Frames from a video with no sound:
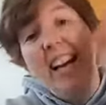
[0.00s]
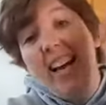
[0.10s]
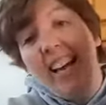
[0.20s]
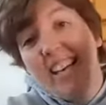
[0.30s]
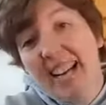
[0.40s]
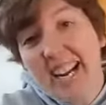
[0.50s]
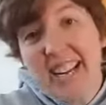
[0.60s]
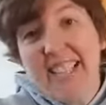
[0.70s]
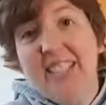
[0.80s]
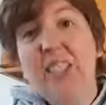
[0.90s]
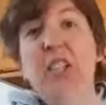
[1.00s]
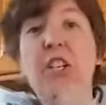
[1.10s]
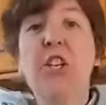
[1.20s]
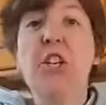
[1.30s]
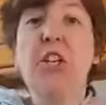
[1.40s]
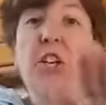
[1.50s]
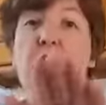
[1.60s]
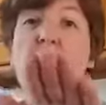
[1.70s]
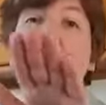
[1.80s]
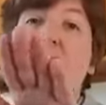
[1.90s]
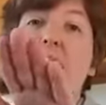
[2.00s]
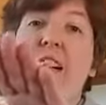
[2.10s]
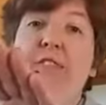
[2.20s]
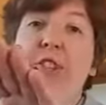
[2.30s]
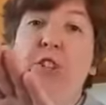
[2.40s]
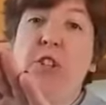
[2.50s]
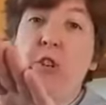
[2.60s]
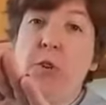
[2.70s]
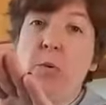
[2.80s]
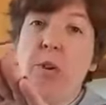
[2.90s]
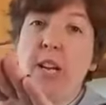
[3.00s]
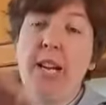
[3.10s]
Hi guys, good afternoon.